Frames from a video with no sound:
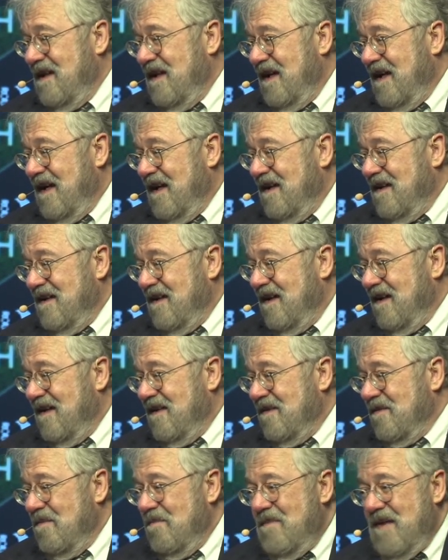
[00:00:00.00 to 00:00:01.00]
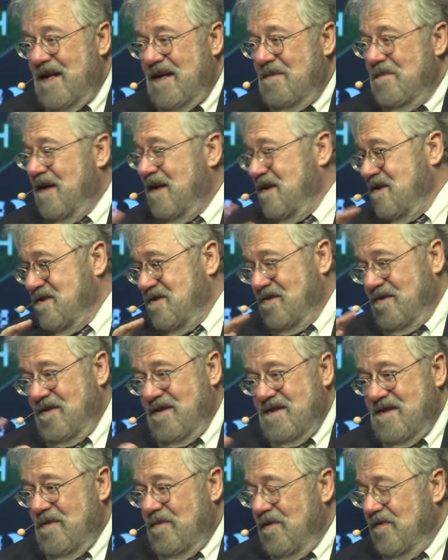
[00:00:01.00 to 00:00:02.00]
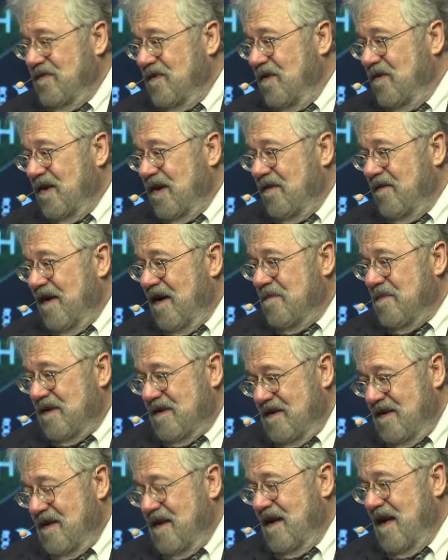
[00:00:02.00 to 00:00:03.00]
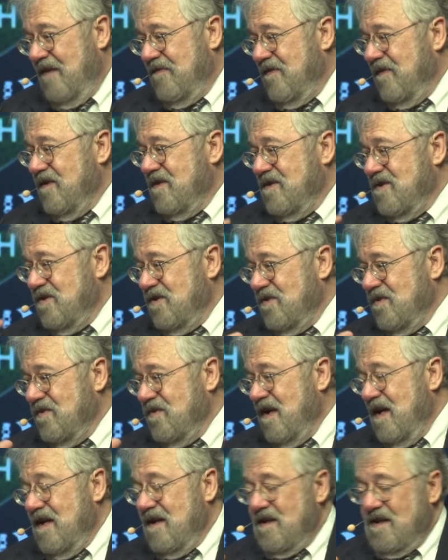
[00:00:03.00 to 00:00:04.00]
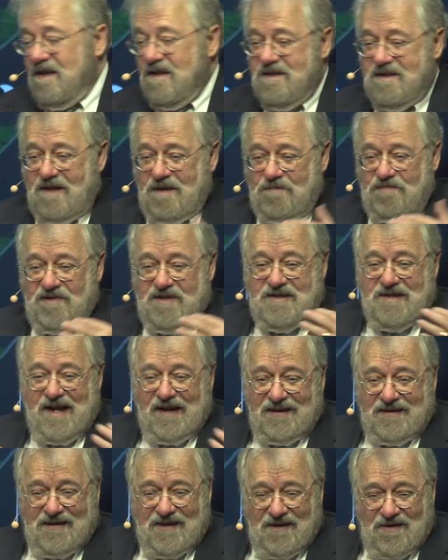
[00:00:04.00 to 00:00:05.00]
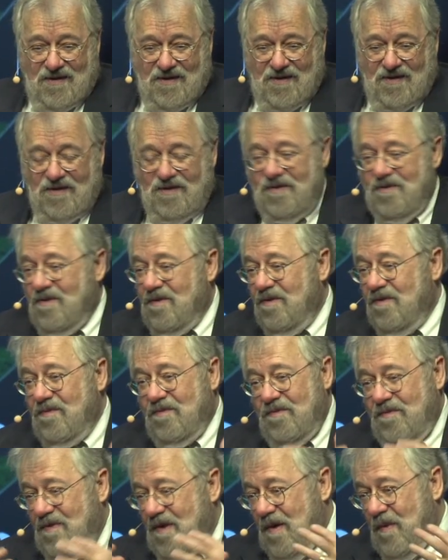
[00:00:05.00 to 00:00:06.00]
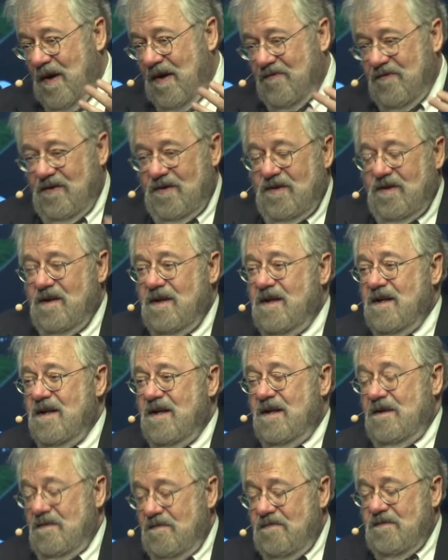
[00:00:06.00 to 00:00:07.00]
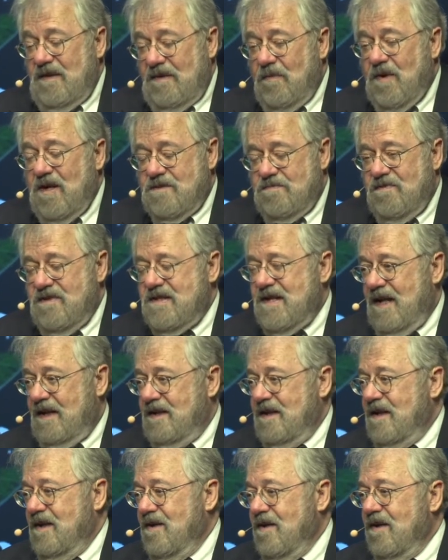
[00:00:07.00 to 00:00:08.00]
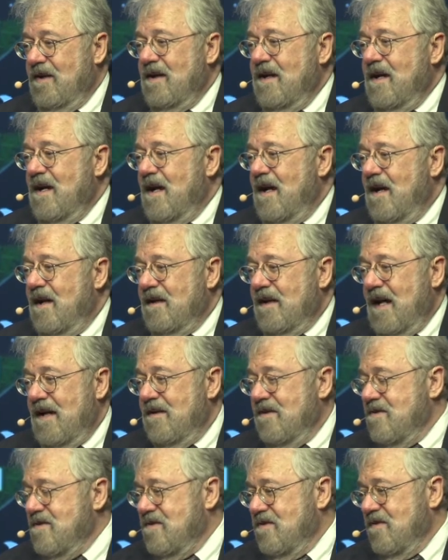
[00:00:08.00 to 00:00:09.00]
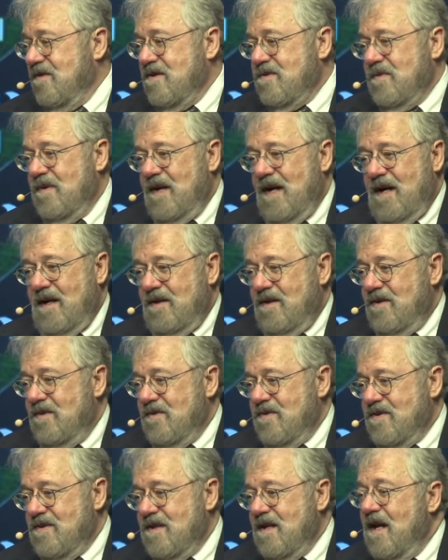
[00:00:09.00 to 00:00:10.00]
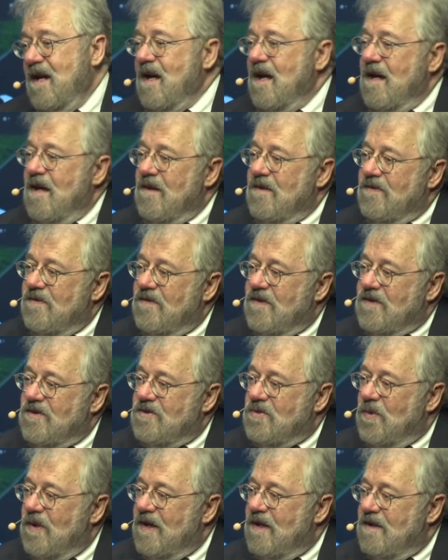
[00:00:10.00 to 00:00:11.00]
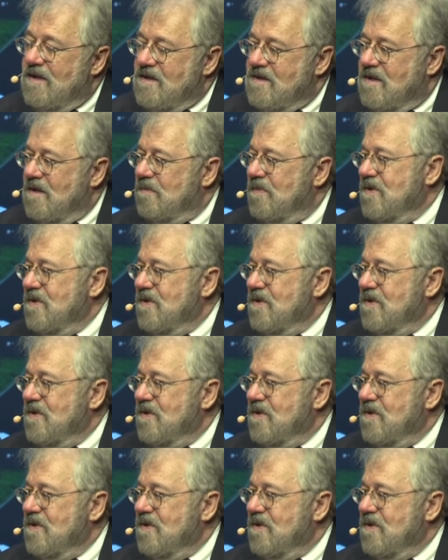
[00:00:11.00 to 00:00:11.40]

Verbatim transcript: and uh, there were many, many stories that were floating around, but in an effort to, you could see it protecting her or however, it was protecting her. A lot of those stories were not used. The twins, the